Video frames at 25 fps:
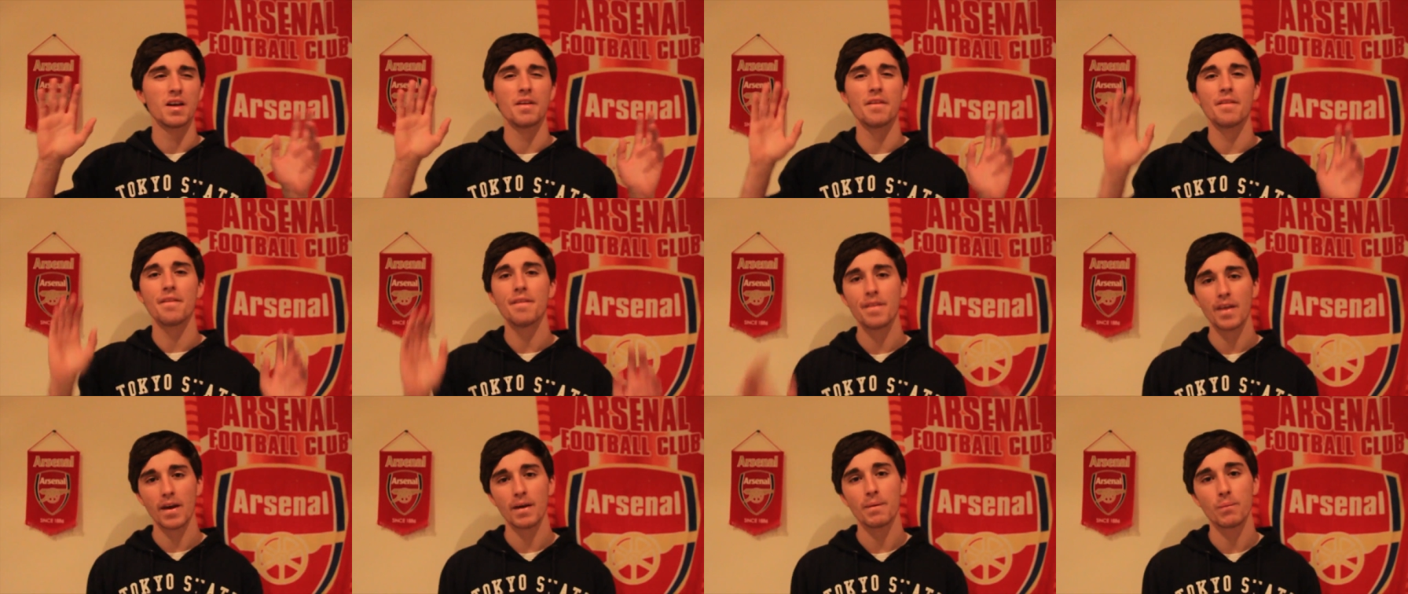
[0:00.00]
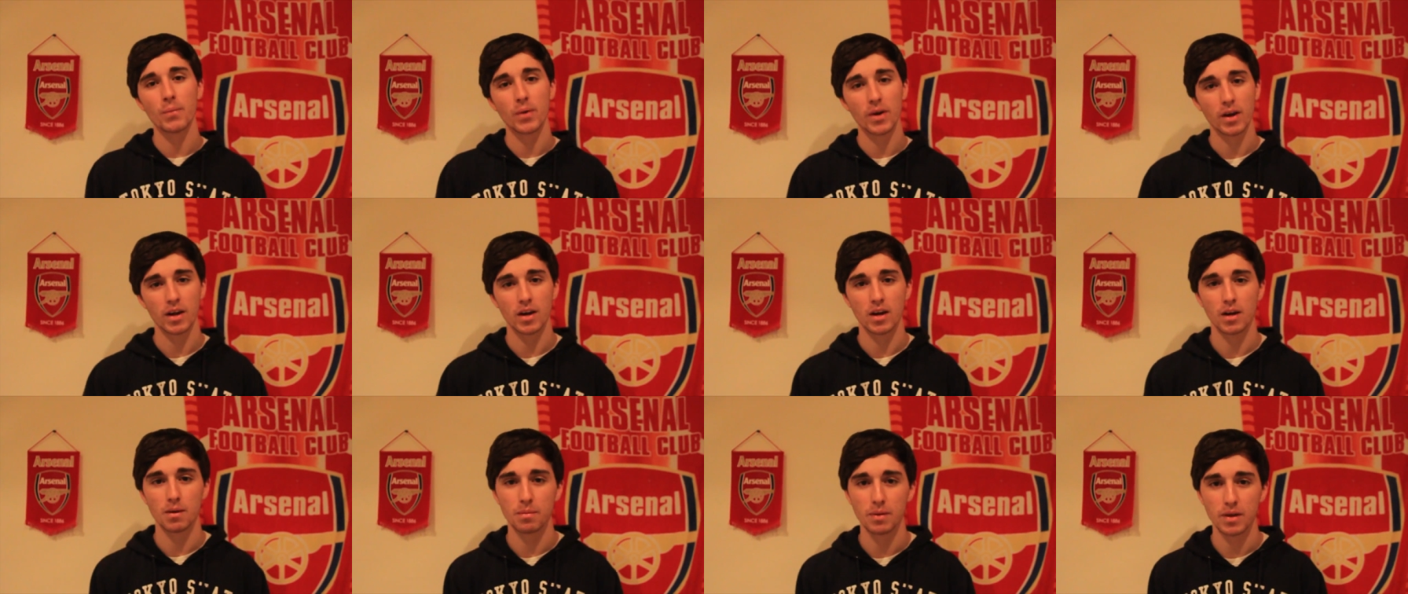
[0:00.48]
then we're
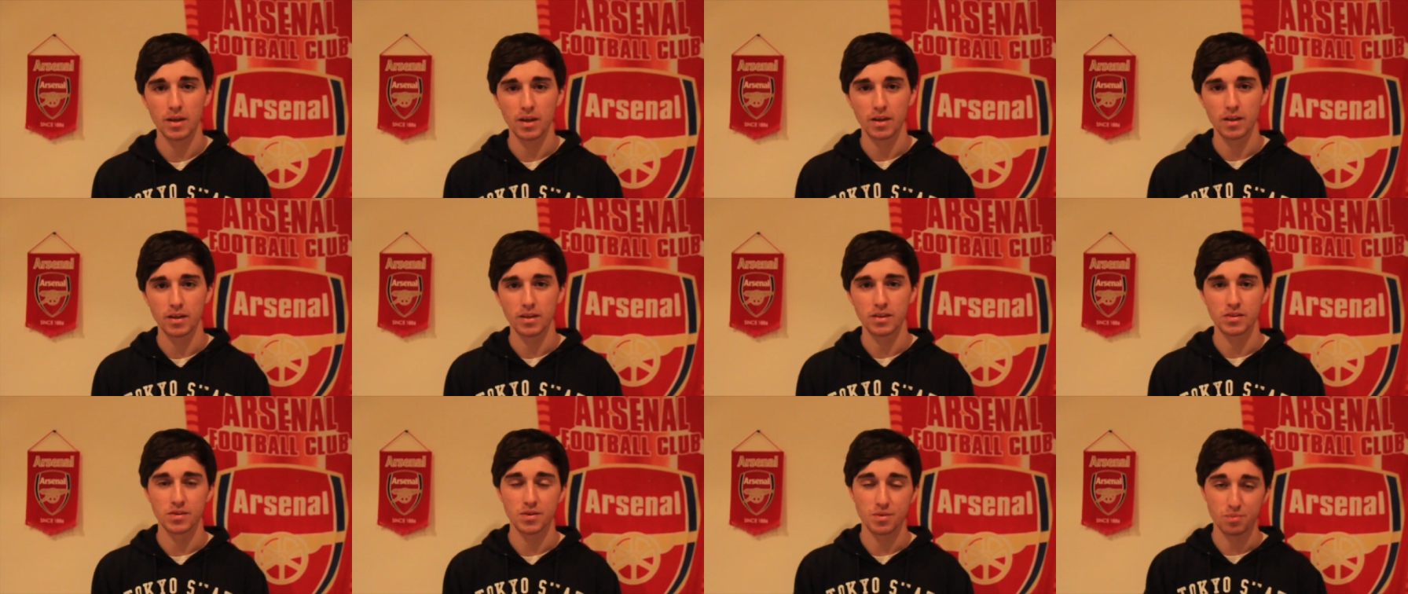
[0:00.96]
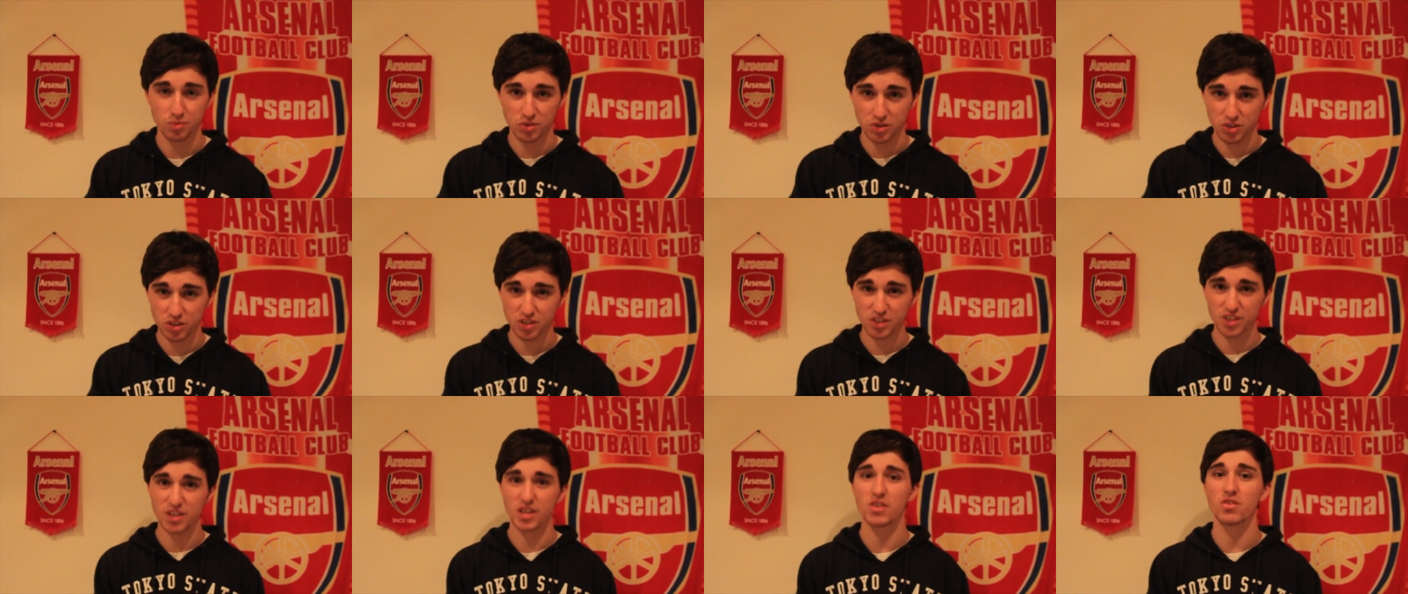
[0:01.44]
going to be in some
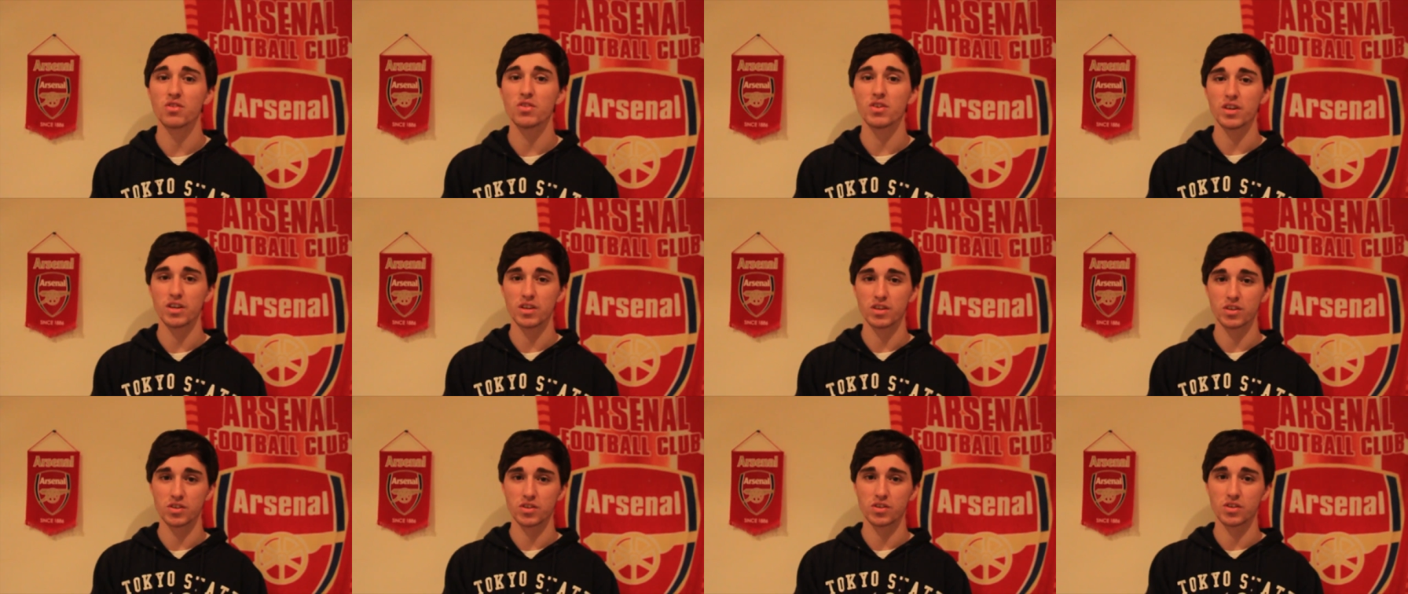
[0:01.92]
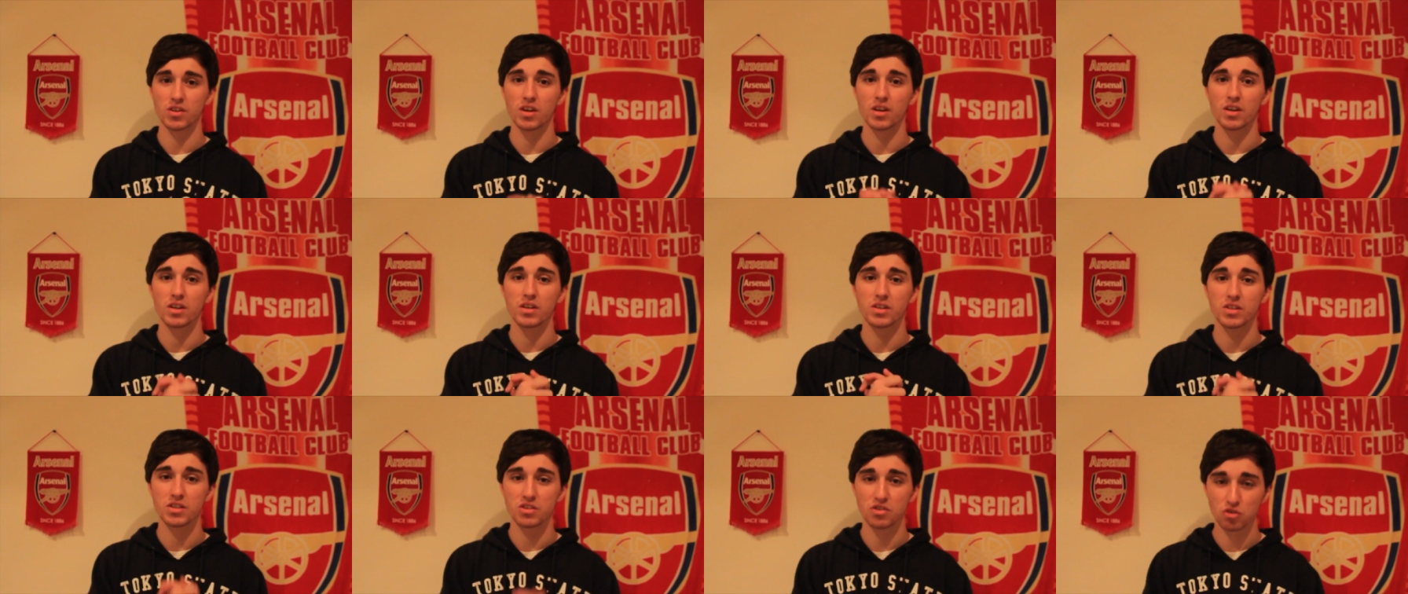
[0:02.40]
serious
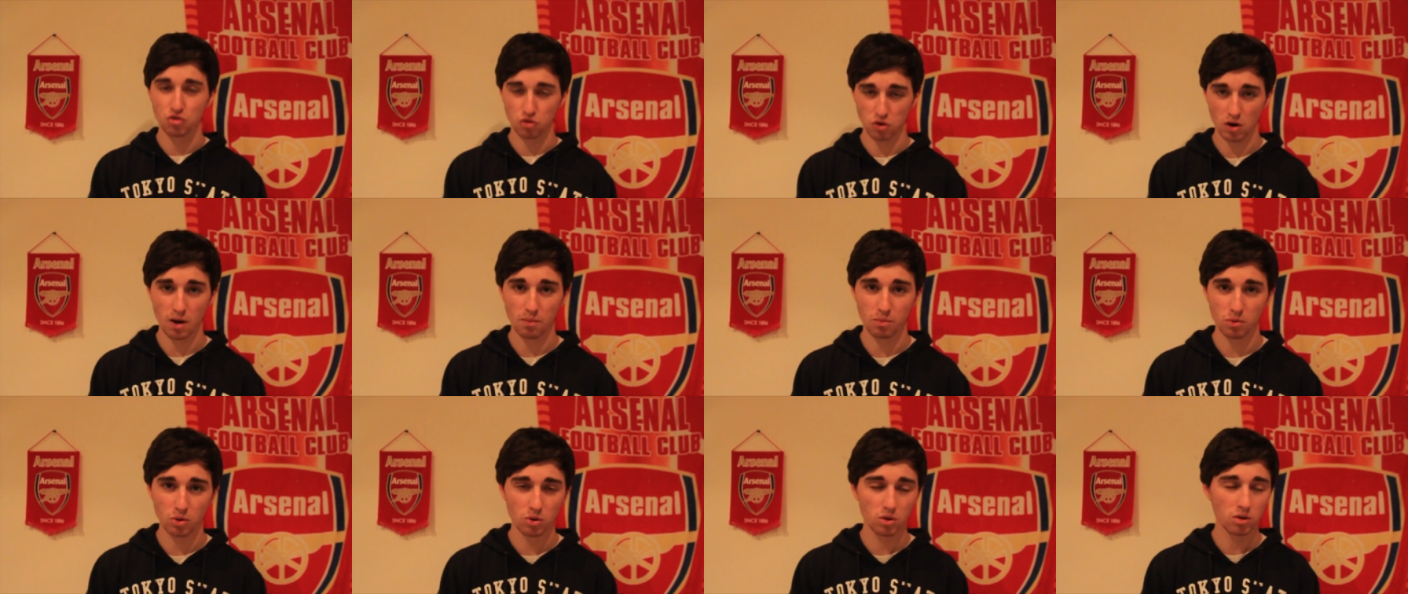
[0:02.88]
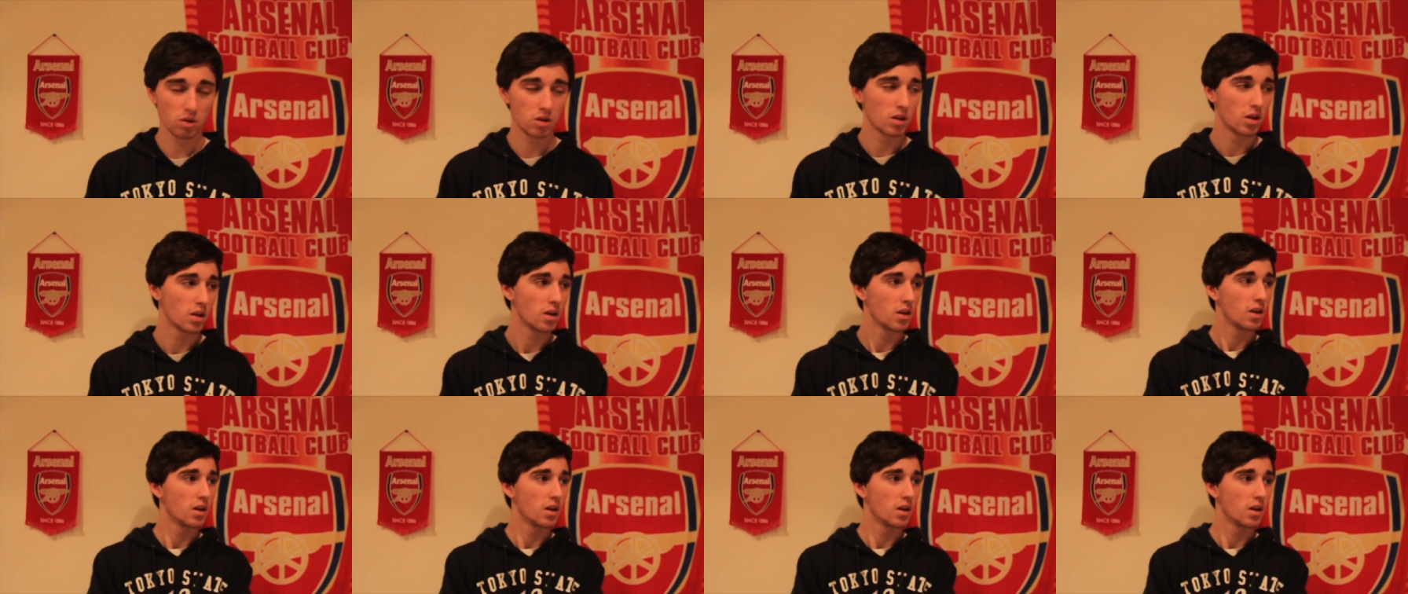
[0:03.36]
trouble.